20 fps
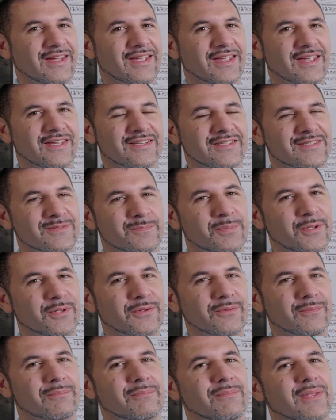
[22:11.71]
and it's
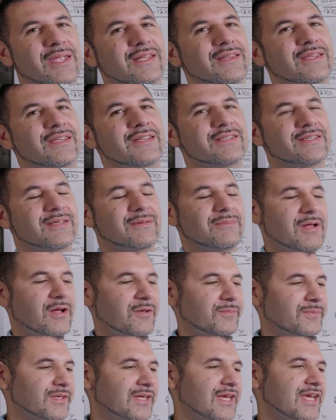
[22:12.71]
built mainly to help the